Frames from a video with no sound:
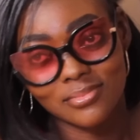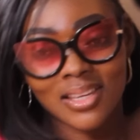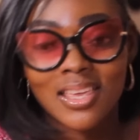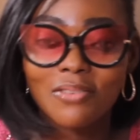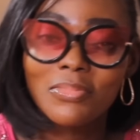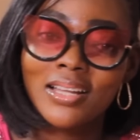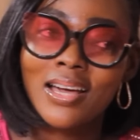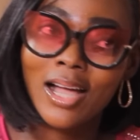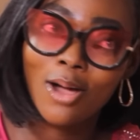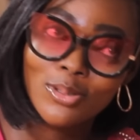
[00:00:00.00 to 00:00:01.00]
He gave me an
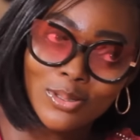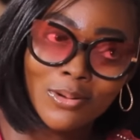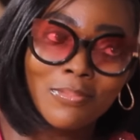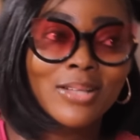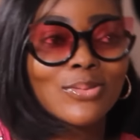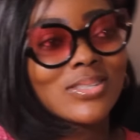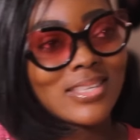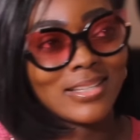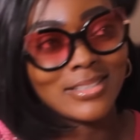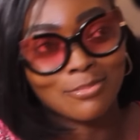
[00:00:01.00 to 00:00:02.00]
account number to
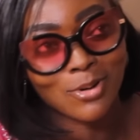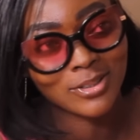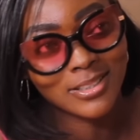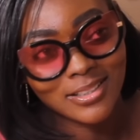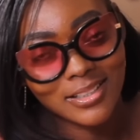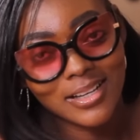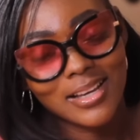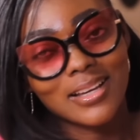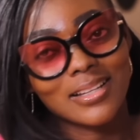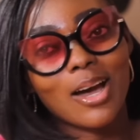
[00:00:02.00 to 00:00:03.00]
send the money.
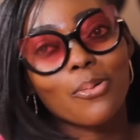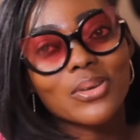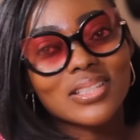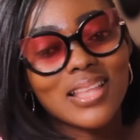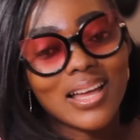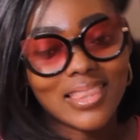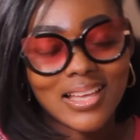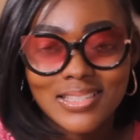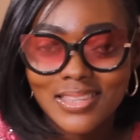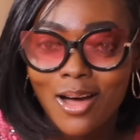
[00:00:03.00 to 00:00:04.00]
That with that
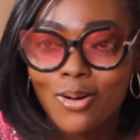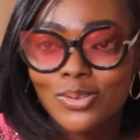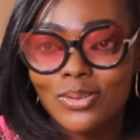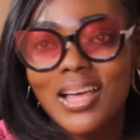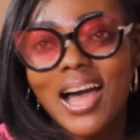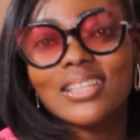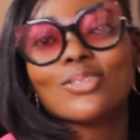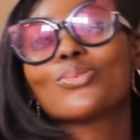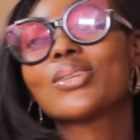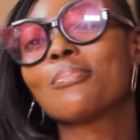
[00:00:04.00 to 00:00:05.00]
30,000,
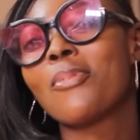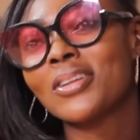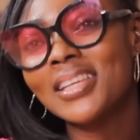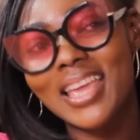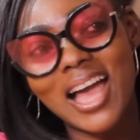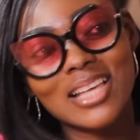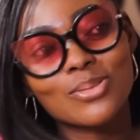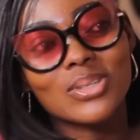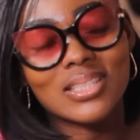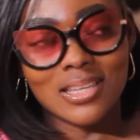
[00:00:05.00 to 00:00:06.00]
added to the money he
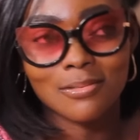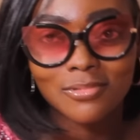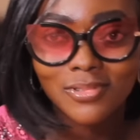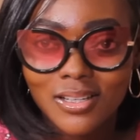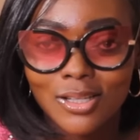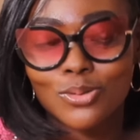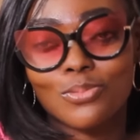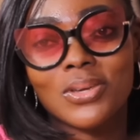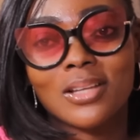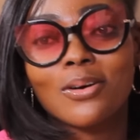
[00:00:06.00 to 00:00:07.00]
has with him, it
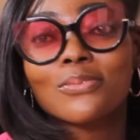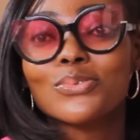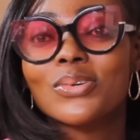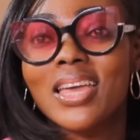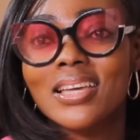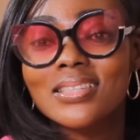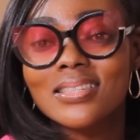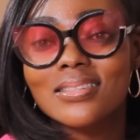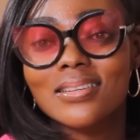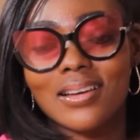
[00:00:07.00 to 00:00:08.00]
will be enough to get
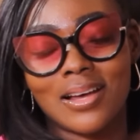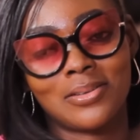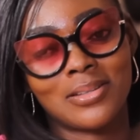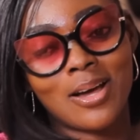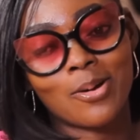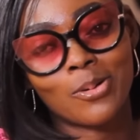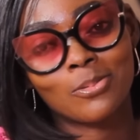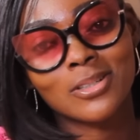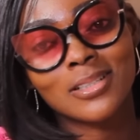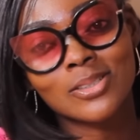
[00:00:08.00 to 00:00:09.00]
another
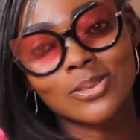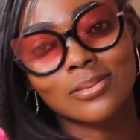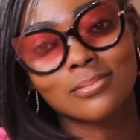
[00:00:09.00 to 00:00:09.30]
accommodation,